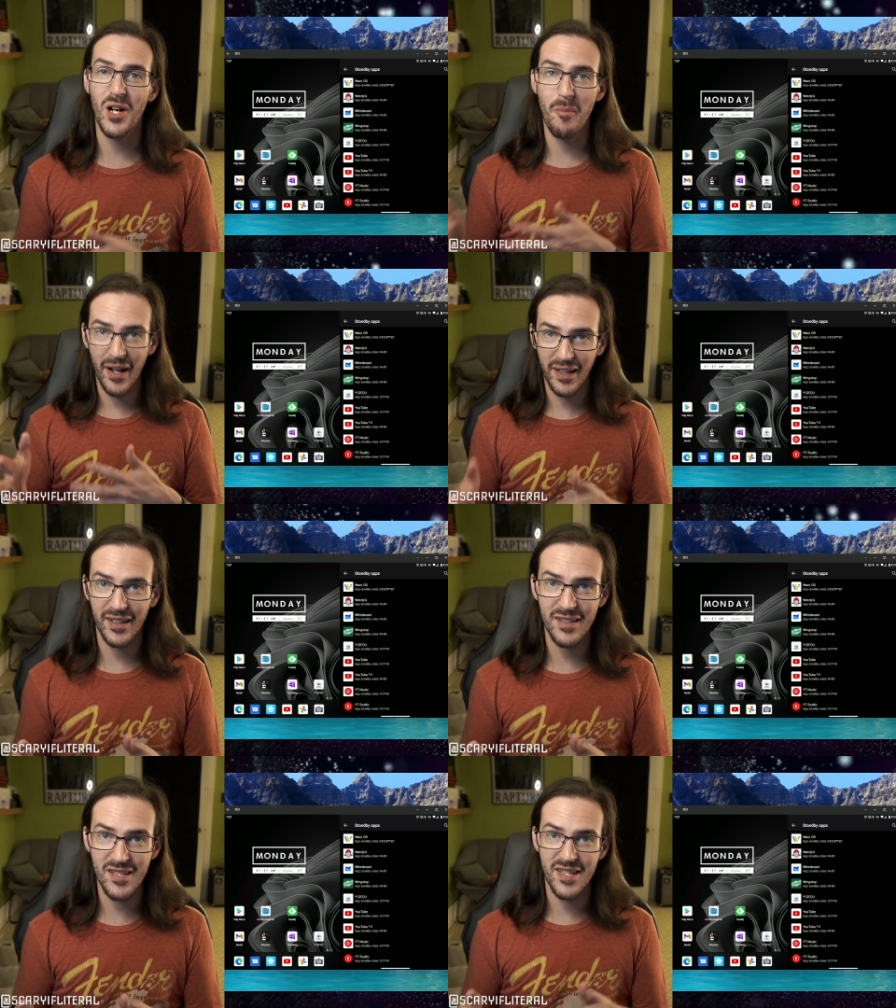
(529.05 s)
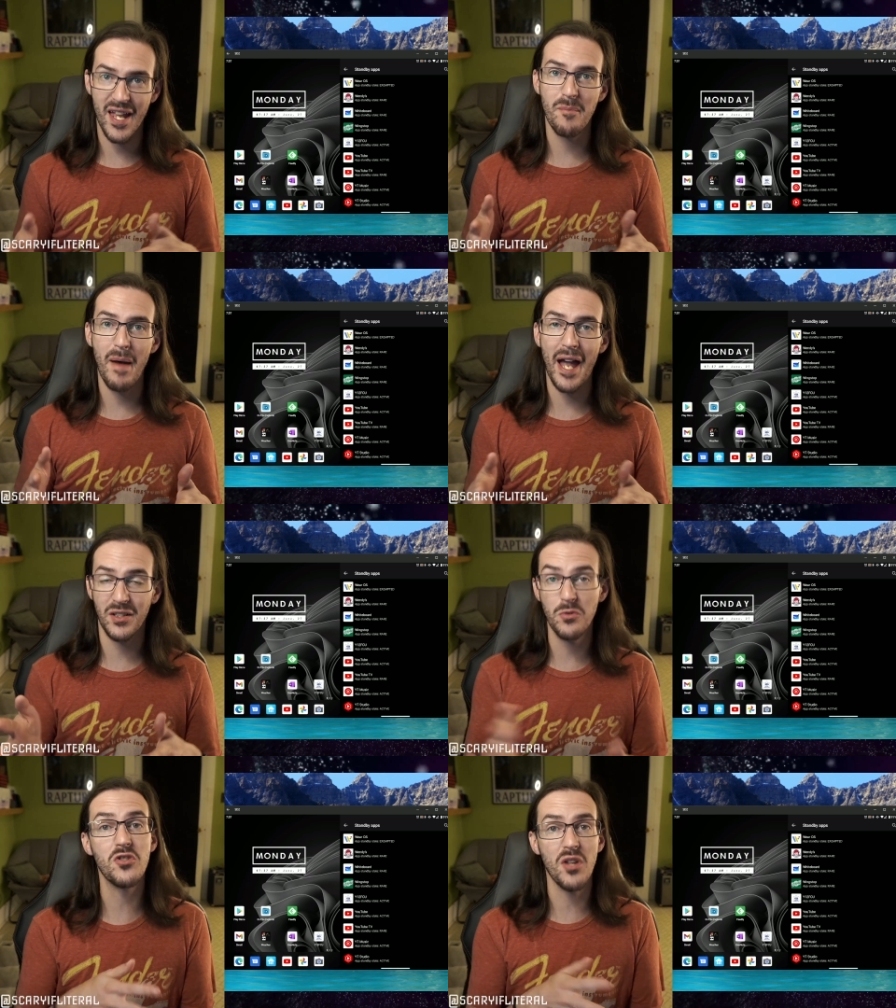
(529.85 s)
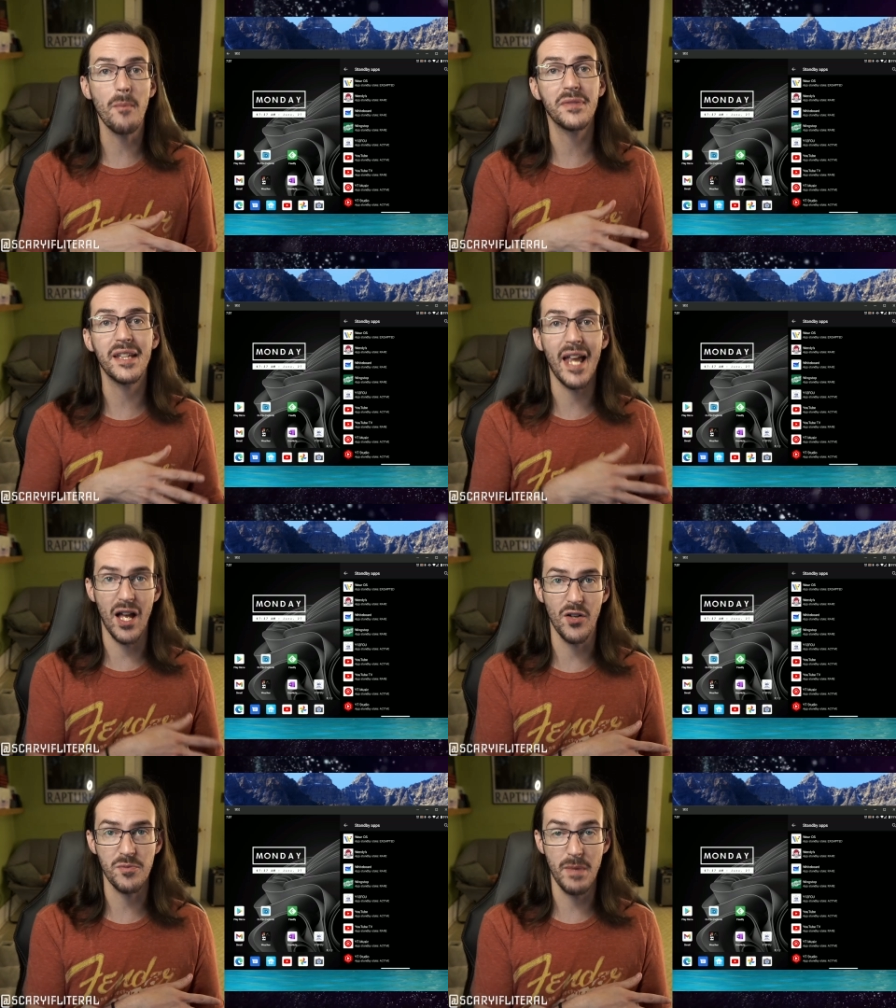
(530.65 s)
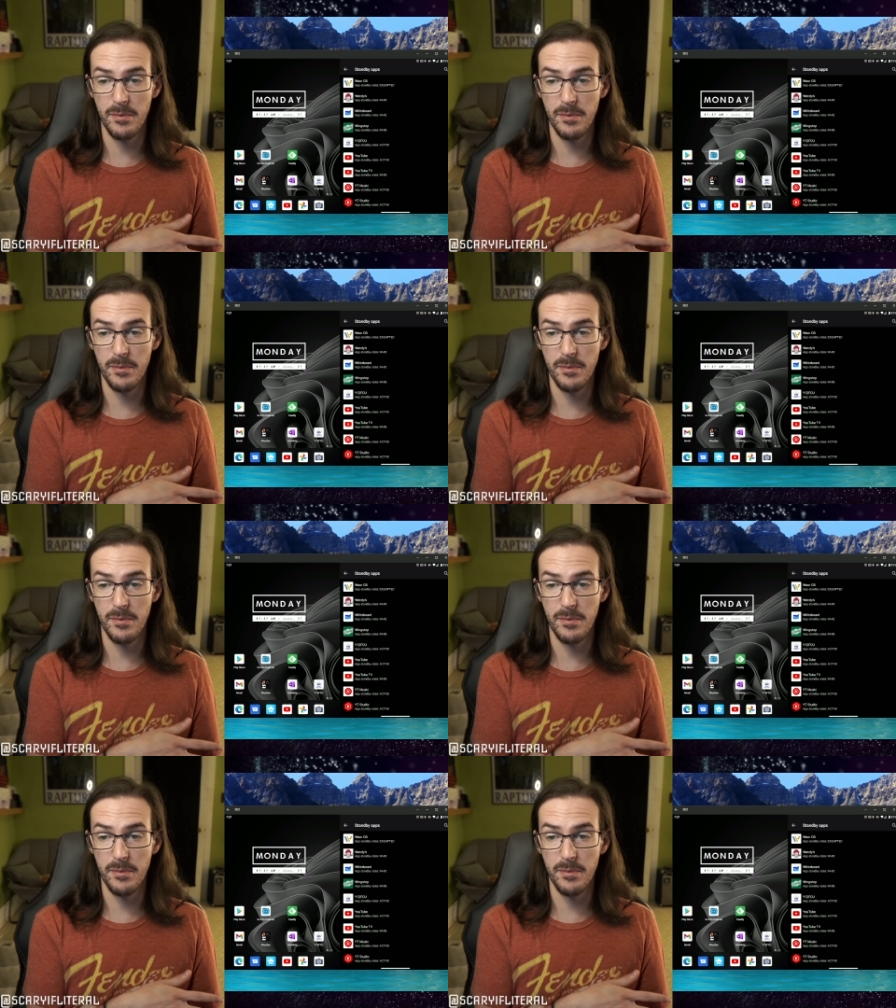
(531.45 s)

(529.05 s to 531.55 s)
Go back in, set it back to something else.